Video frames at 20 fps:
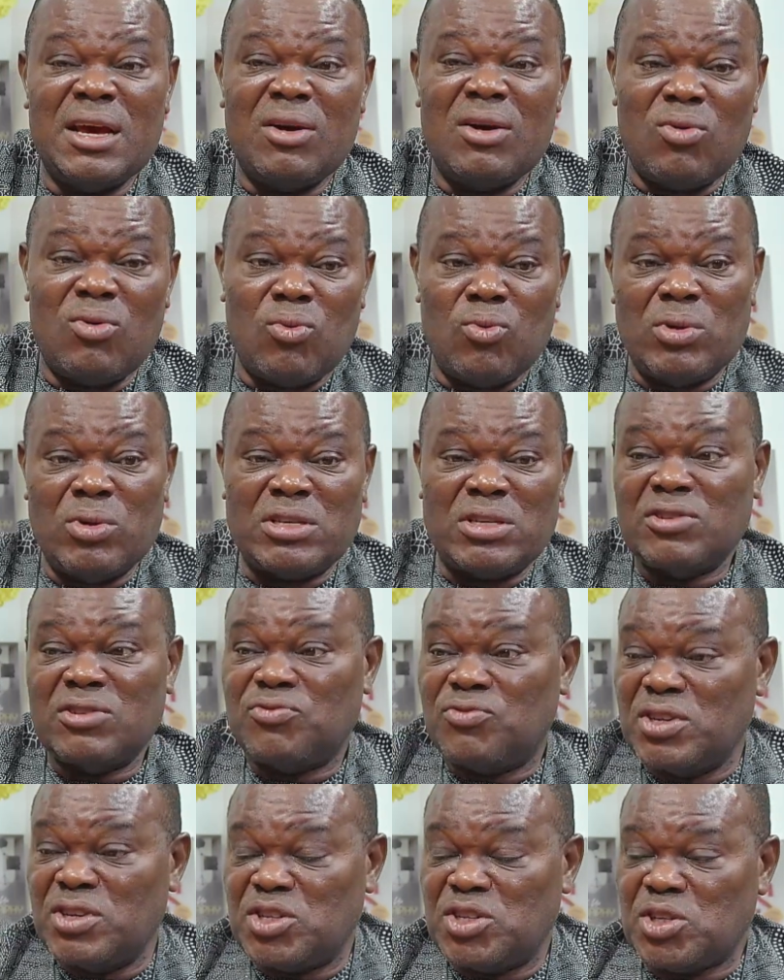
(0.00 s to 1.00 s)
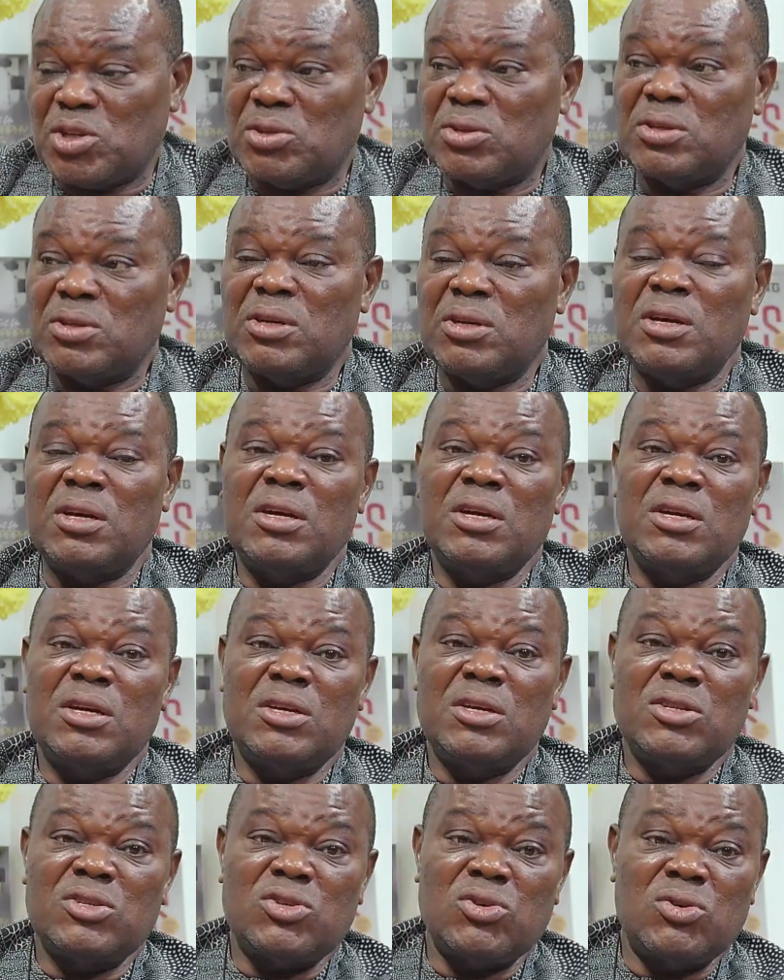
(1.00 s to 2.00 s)
with his vision.
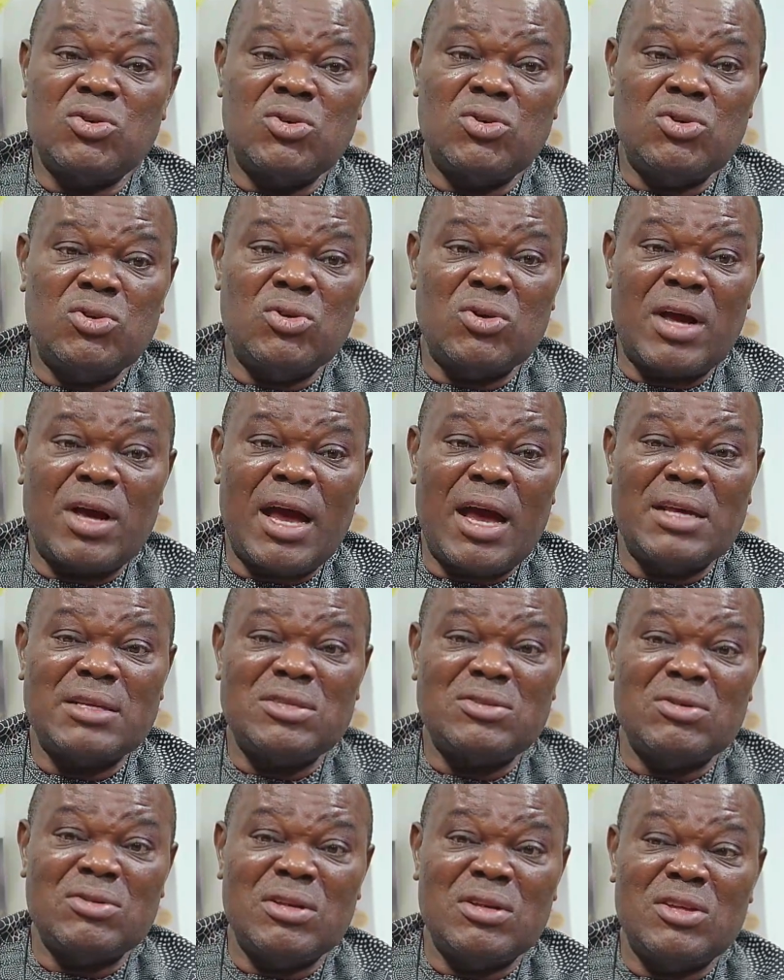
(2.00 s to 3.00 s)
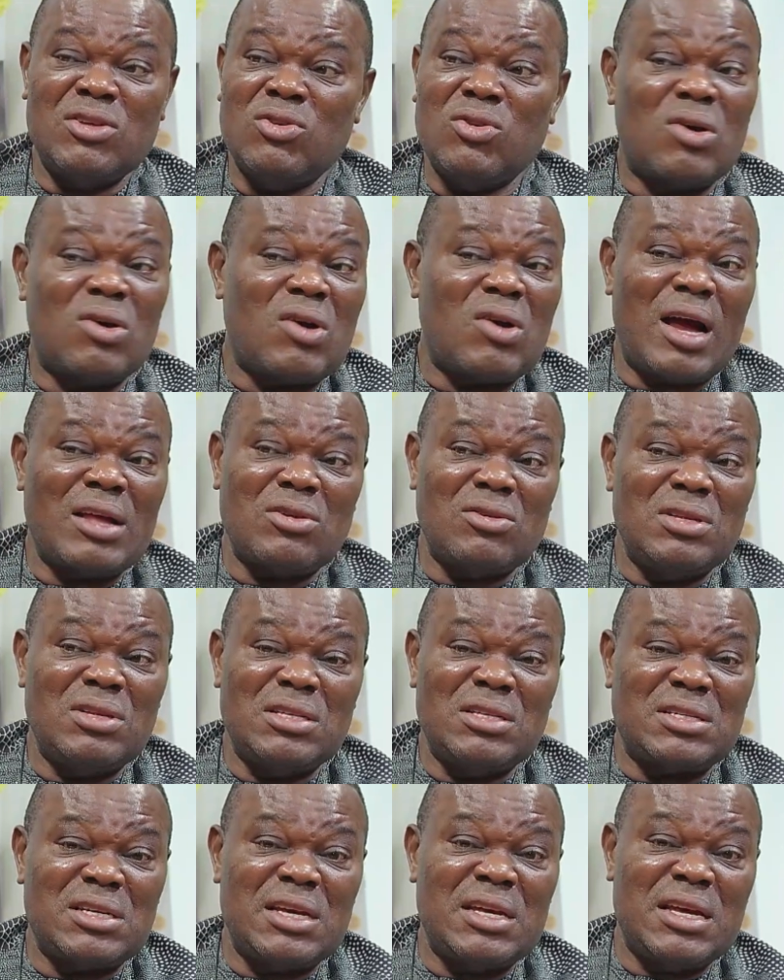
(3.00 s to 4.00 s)
So you can only
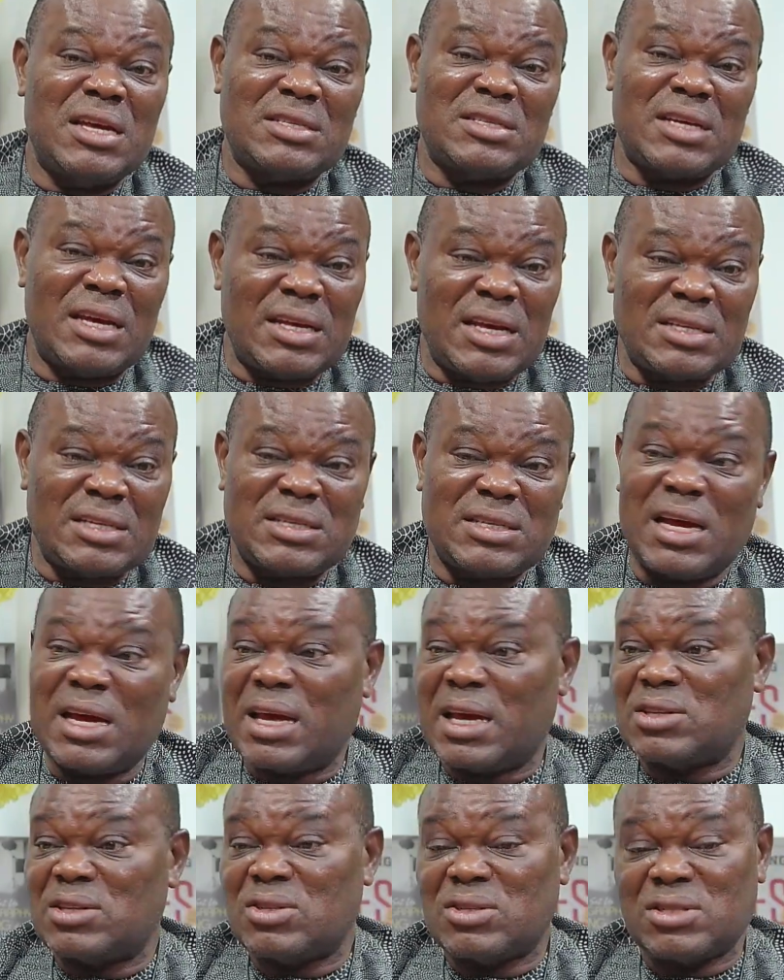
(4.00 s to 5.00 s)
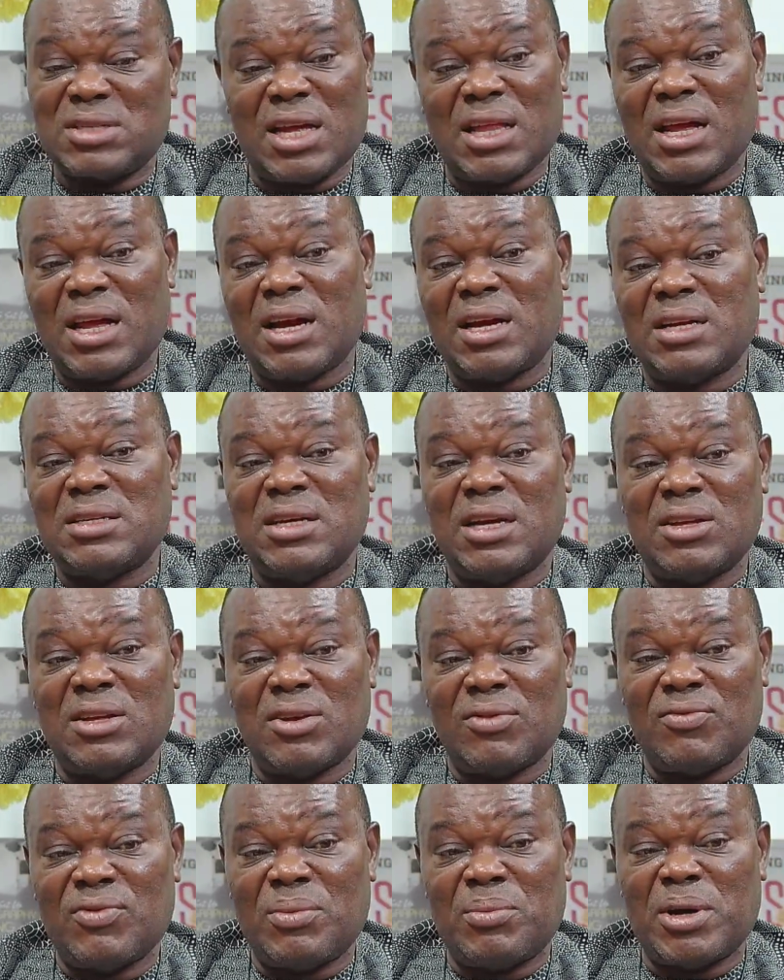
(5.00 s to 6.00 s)
say yes and get your salary at the end of
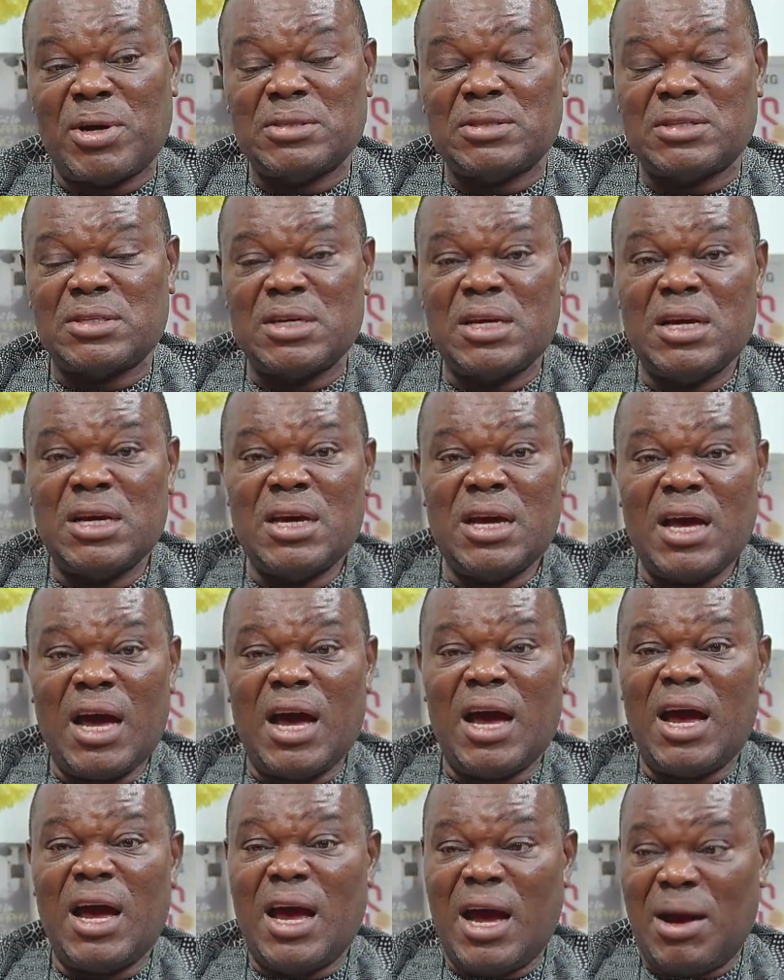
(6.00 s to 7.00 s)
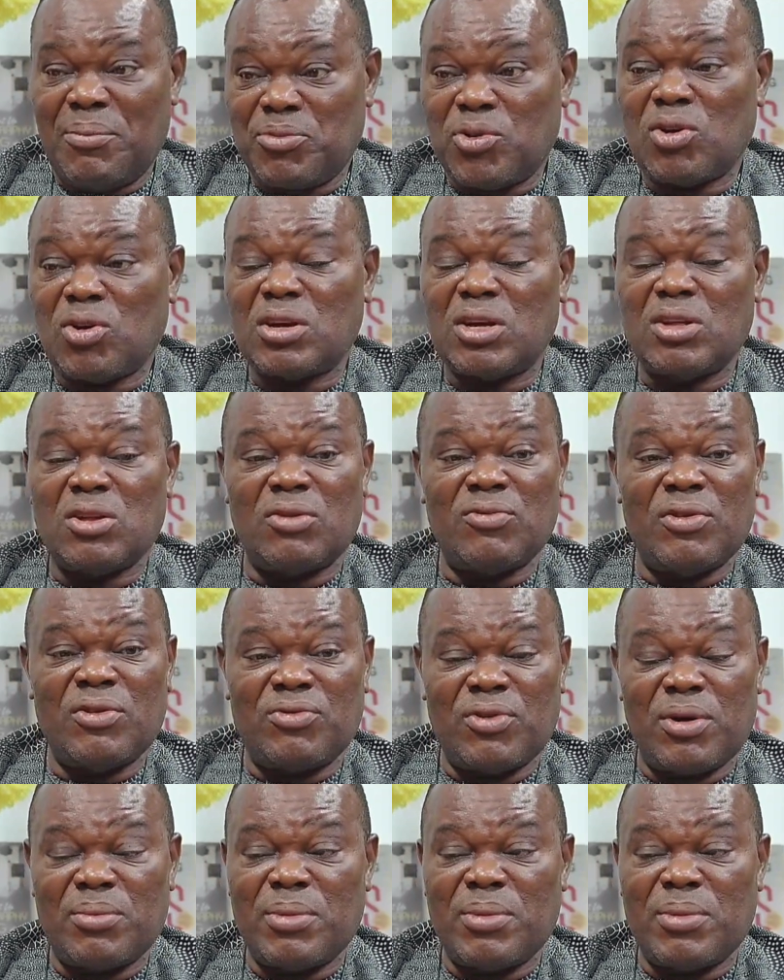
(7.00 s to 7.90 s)
the month. I am talking of the former